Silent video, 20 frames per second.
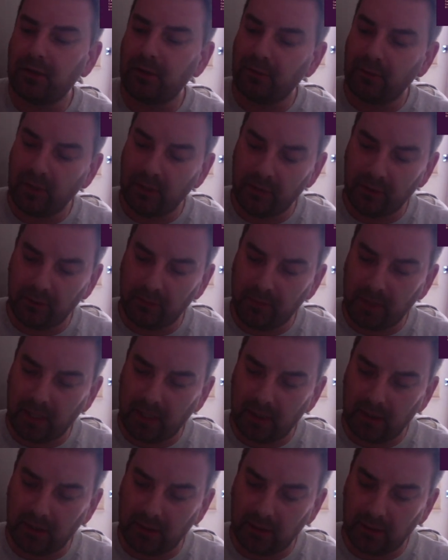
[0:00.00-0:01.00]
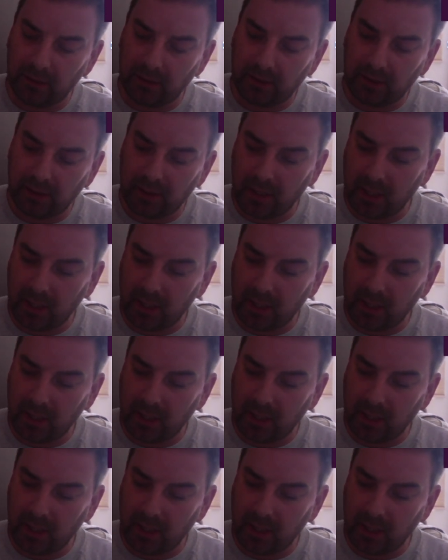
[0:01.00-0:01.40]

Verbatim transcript: a three hundred megahertz